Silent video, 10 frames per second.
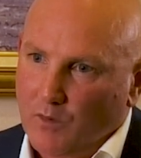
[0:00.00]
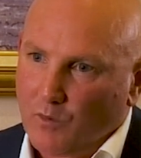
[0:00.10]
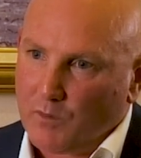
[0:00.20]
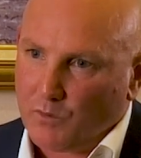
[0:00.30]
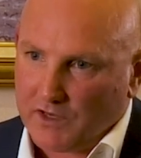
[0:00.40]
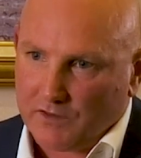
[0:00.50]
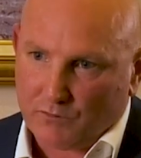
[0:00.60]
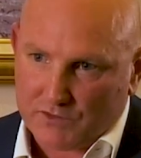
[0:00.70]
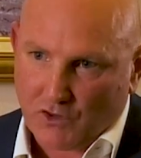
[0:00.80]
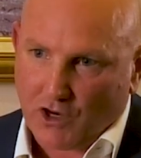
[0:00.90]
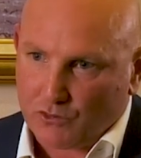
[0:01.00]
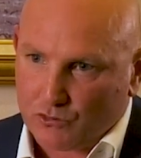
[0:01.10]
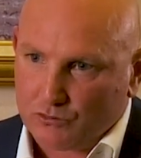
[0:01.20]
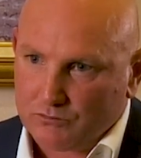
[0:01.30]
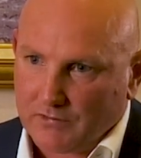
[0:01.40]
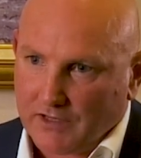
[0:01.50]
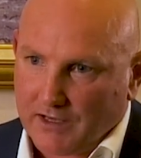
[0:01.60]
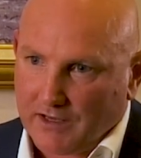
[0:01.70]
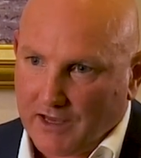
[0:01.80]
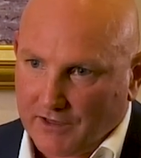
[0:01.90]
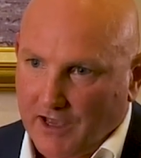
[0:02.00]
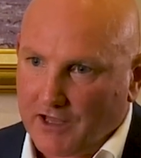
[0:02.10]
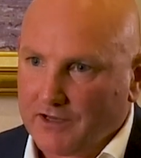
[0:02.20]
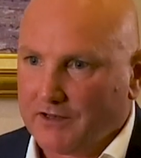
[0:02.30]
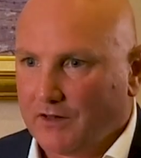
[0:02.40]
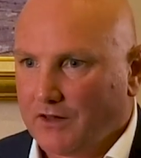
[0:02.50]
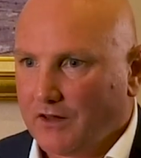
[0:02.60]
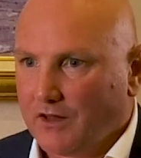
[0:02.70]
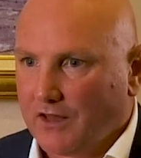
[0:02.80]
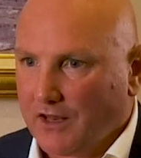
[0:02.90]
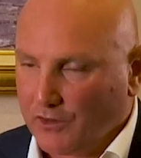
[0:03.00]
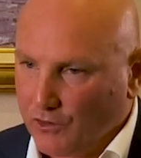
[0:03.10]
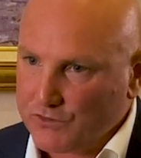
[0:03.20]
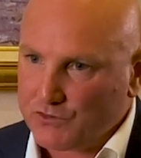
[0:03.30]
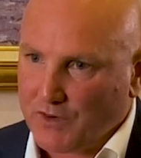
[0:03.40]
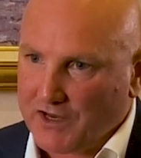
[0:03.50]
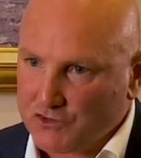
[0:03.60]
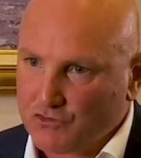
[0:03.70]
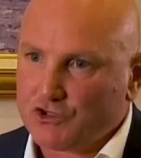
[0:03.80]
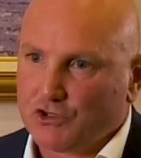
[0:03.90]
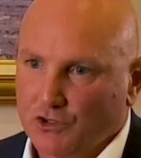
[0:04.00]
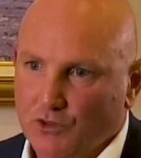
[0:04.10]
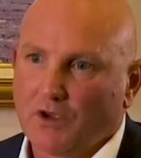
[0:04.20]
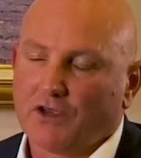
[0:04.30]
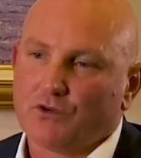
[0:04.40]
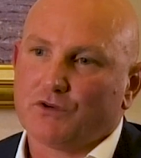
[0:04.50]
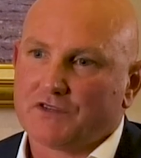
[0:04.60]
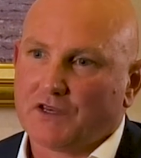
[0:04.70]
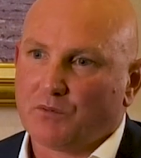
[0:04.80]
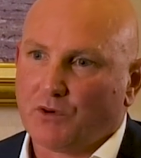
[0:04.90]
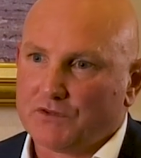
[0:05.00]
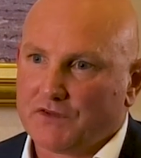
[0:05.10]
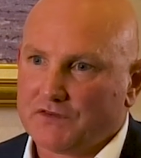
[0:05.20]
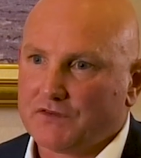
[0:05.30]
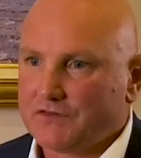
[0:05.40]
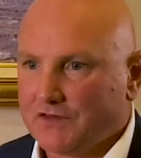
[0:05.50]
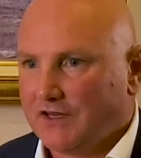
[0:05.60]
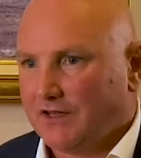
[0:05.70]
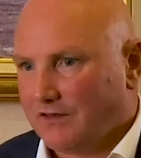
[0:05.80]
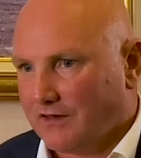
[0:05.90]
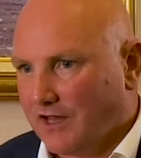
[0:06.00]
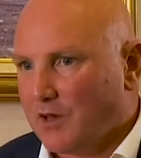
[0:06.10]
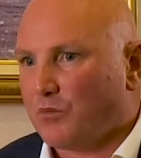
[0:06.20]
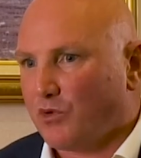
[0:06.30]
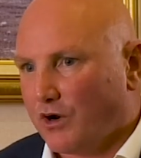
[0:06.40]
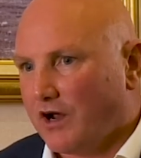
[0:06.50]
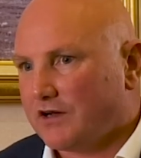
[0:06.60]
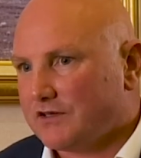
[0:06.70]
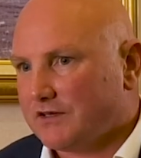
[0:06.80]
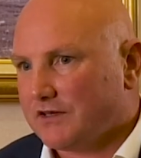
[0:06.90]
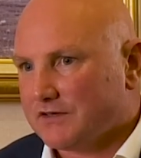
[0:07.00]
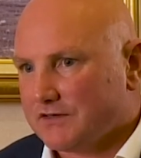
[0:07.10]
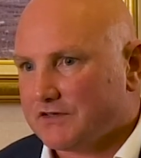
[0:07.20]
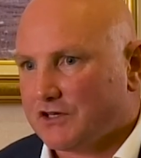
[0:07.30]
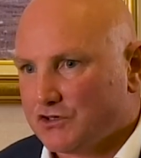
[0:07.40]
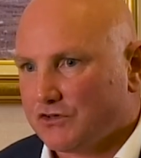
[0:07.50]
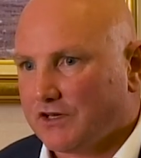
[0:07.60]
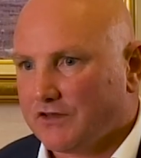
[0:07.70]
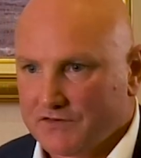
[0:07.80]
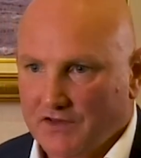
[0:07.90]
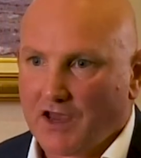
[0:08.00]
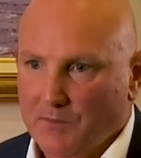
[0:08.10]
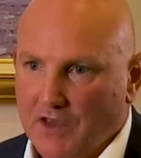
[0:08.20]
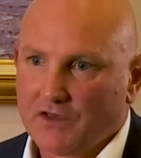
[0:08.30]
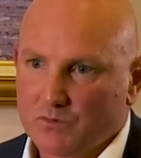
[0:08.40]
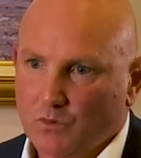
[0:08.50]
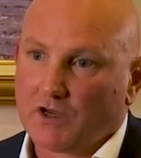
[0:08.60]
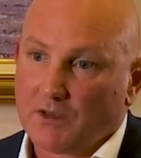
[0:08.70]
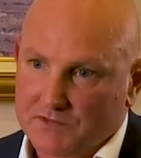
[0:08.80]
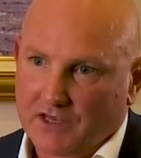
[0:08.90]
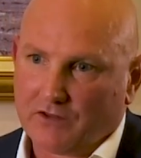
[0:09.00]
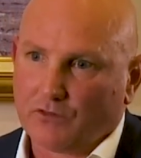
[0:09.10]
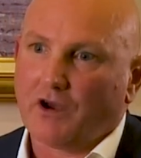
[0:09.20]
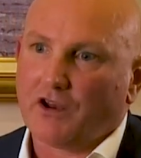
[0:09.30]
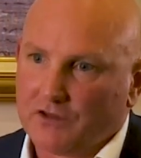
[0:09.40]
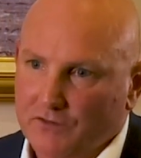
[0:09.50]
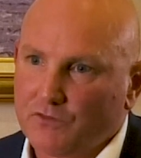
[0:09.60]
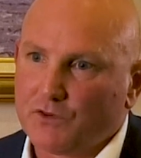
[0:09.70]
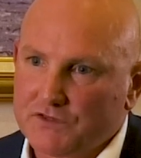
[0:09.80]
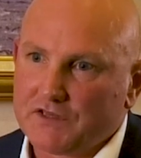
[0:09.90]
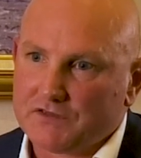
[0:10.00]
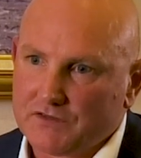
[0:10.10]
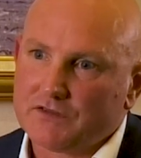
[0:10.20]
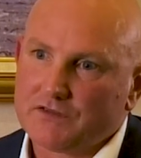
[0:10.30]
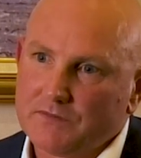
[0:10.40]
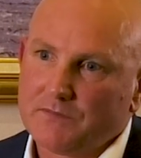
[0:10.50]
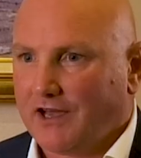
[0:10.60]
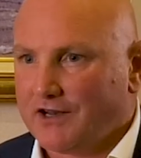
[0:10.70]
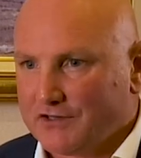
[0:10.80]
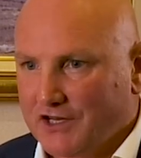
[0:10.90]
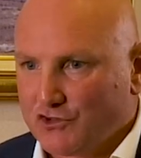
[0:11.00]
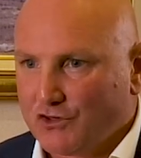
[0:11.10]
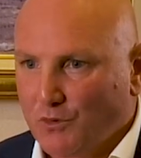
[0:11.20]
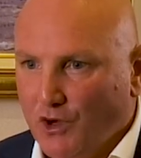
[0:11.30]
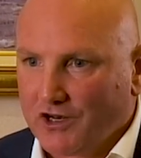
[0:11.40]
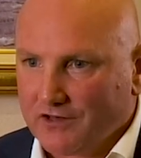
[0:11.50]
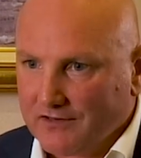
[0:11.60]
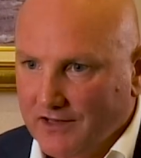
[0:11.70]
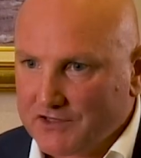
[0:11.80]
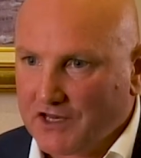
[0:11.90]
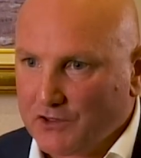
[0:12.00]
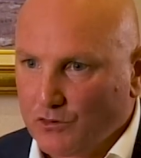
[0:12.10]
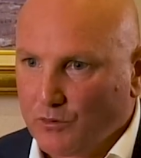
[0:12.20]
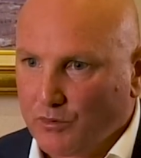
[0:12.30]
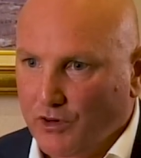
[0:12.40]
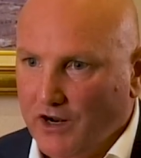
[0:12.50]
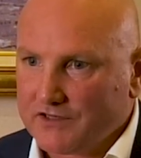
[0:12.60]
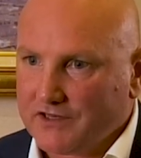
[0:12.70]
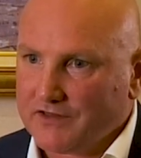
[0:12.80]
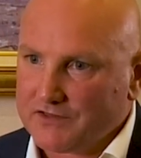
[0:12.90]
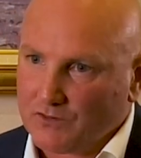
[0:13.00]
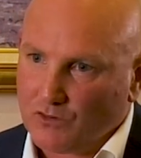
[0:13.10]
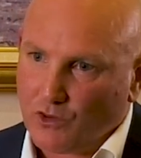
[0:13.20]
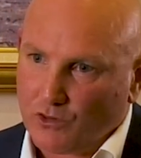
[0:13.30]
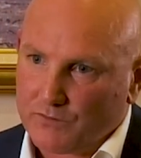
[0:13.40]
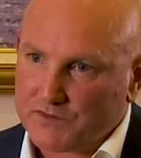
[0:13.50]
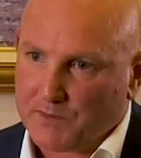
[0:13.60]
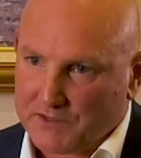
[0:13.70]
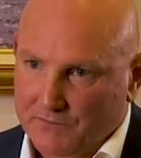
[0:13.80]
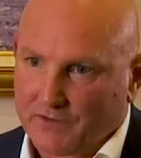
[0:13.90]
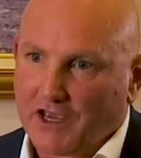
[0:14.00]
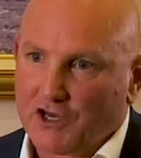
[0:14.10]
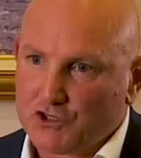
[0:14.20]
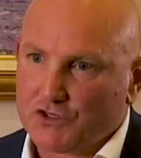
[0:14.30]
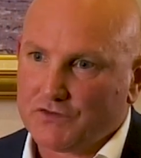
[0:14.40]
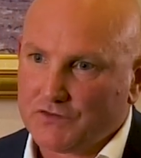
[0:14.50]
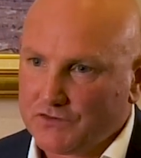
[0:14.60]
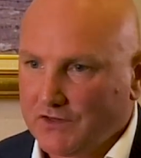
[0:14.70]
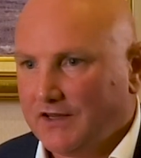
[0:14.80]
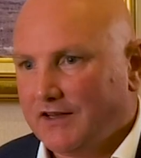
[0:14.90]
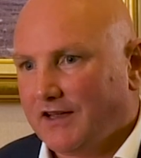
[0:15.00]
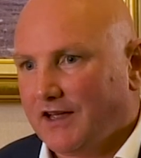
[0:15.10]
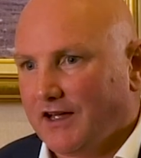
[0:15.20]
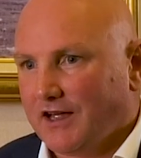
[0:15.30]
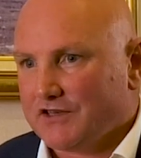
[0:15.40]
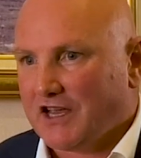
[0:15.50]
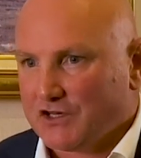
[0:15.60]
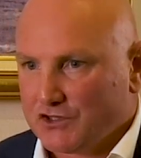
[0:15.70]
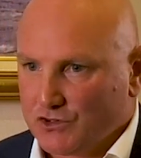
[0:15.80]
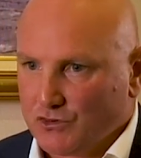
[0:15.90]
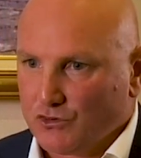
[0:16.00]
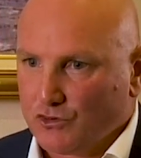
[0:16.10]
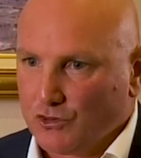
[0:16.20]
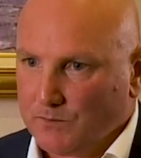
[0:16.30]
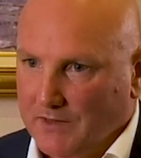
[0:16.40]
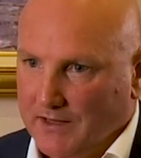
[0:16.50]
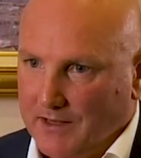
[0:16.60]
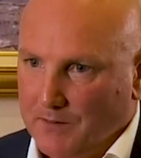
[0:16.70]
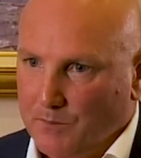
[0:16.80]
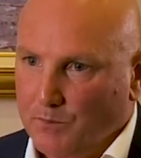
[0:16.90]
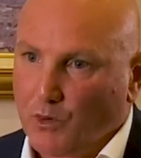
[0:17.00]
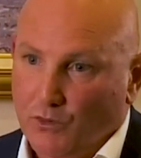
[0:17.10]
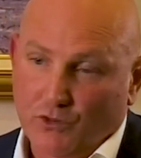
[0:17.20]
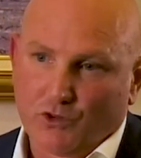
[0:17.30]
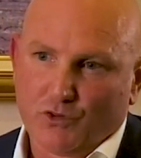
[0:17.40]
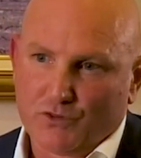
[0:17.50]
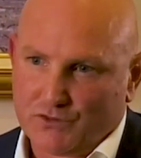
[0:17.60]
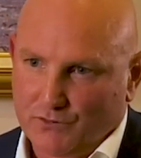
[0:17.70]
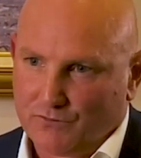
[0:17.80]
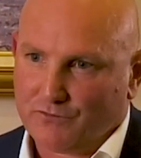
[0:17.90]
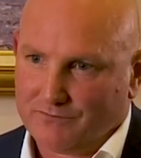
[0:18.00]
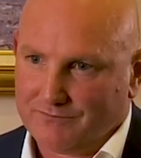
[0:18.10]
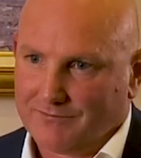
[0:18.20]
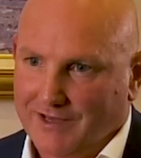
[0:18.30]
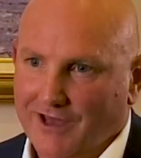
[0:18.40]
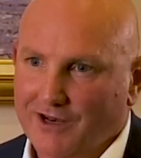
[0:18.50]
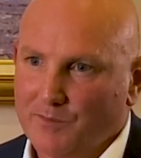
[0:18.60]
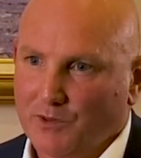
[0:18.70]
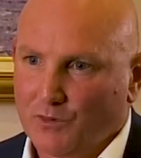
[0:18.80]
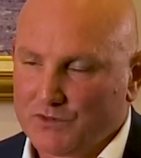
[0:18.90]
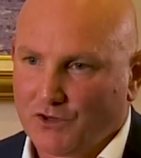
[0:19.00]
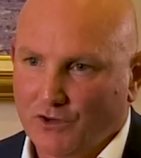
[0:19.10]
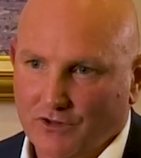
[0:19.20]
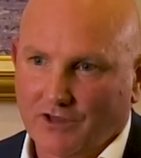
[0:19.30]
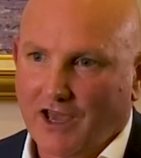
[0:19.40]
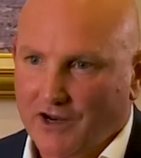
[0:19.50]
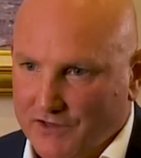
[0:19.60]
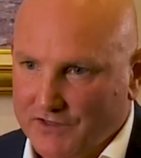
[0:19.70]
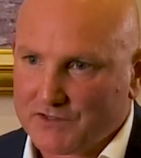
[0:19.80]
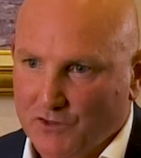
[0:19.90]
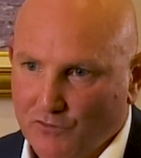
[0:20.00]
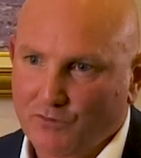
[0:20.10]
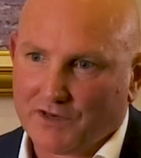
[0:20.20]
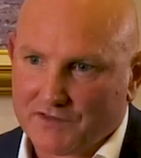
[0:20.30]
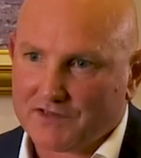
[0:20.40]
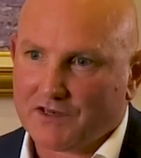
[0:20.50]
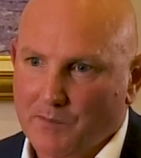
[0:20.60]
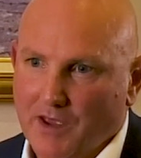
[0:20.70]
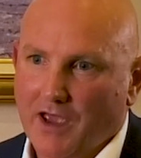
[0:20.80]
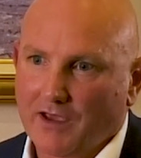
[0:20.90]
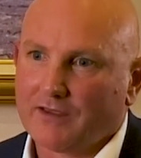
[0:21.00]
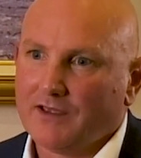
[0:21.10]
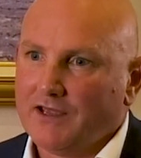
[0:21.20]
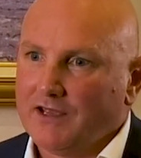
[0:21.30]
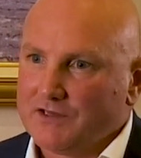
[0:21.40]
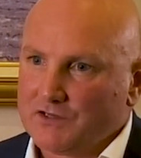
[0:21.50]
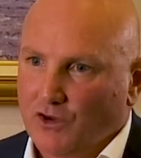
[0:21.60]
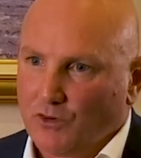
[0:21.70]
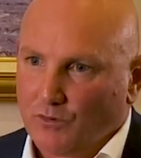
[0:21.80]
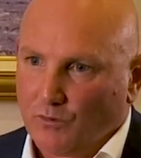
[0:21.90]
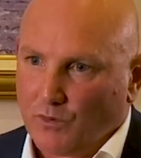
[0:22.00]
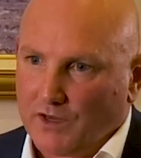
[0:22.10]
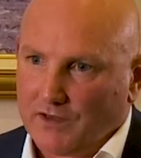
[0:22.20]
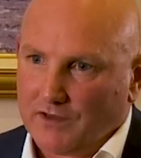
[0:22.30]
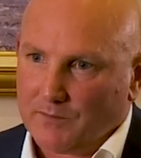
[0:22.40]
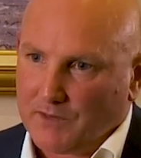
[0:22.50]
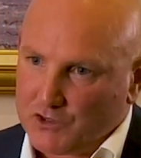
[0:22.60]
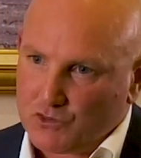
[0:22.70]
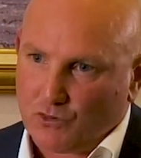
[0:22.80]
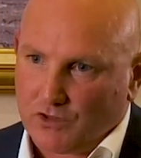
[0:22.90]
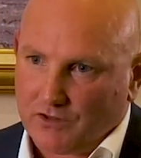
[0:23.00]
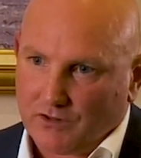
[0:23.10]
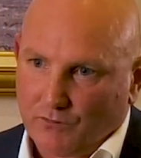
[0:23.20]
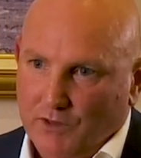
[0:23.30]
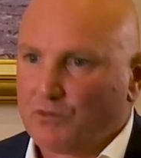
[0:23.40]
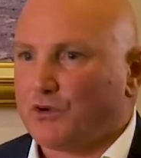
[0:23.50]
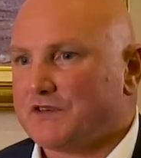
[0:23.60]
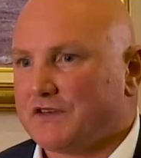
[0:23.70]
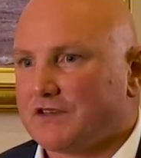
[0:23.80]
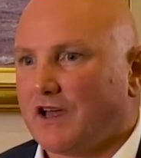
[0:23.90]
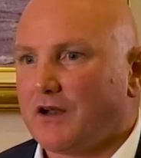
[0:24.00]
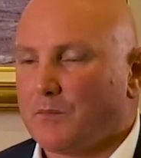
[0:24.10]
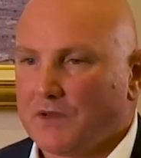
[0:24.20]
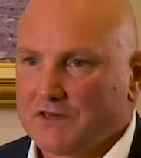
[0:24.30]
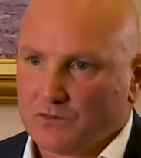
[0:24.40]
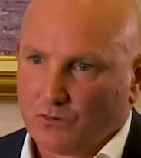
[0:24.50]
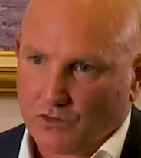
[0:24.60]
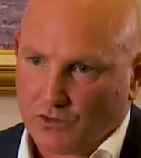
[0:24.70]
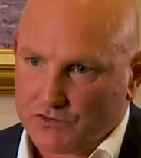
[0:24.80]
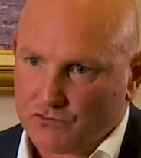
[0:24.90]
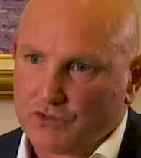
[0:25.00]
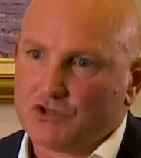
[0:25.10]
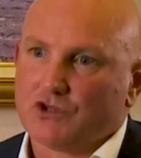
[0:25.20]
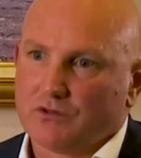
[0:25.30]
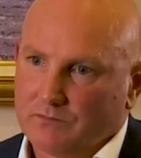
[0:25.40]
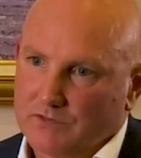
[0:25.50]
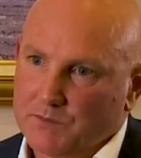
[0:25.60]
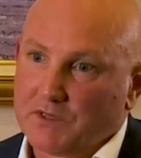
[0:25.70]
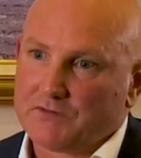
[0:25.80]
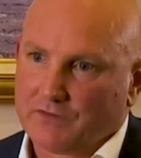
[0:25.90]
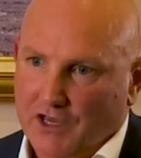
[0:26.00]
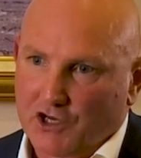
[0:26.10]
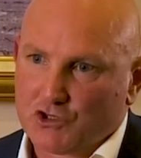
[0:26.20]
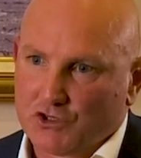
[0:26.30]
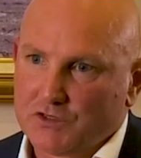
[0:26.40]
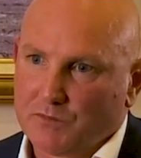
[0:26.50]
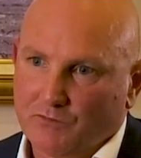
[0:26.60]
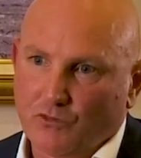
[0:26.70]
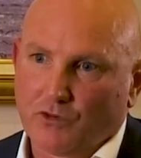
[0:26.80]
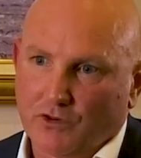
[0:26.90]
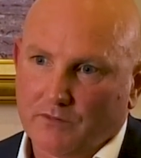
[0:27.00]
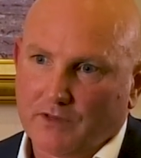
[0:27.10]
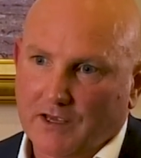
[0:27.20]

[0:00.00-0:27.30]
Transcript: when we recycle our garnet and it goes through our stringent QA/QC processes, the end product is essentially the same as what comes out of the ground in the first instance. Garnet's actually quite a technical product, and there's a lot of specifications attached to both the use of garnet, but also the garnet itself when it's in a bag. So we make sure that the reprocessed garnet meets all those stringent specifications before it